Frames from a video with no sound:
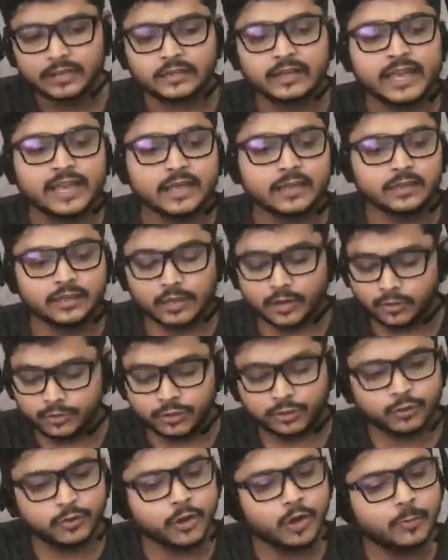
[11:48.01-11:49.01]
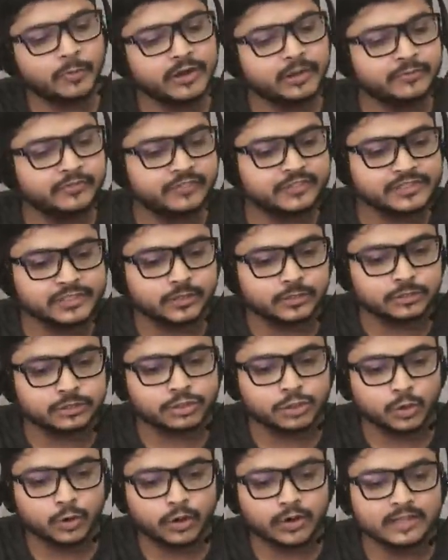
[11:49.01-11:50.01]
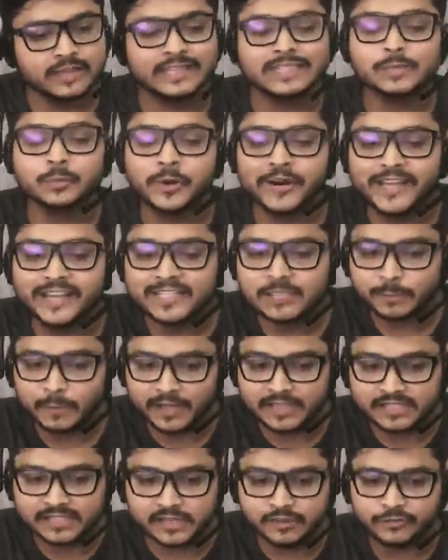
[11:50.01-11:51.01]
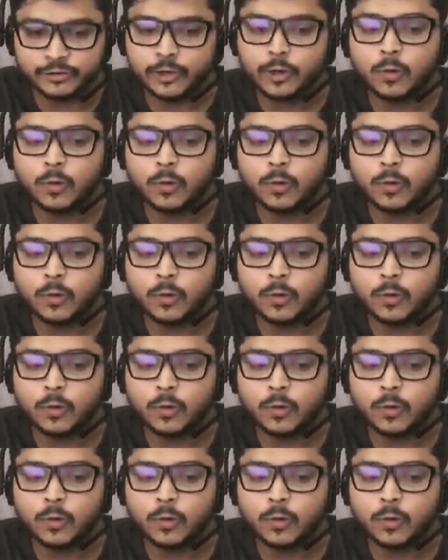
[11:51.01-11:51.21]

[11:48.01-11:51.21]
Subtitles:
Like, you know, you could open up a physical store that's pretty expensive.